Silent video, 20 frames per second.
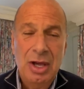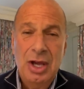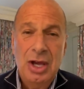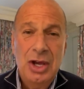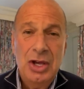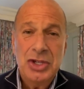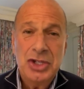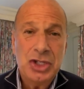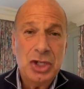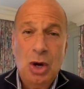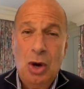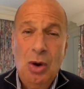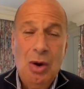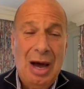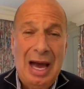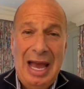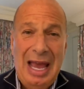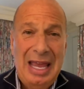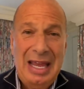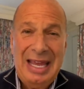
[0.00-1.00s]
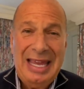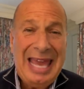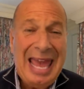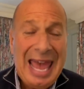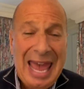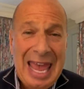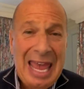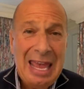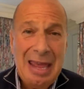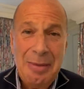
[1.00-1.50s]
So I
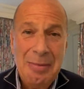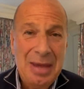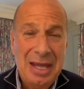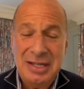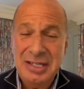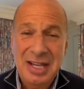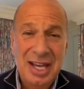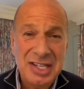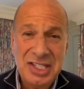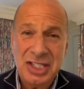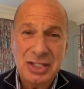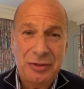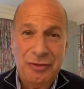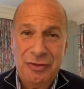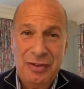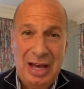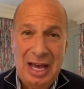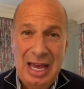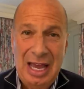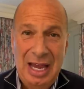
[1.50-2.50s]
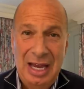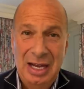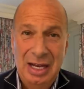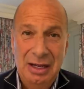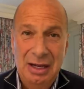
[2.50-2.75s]
came and testified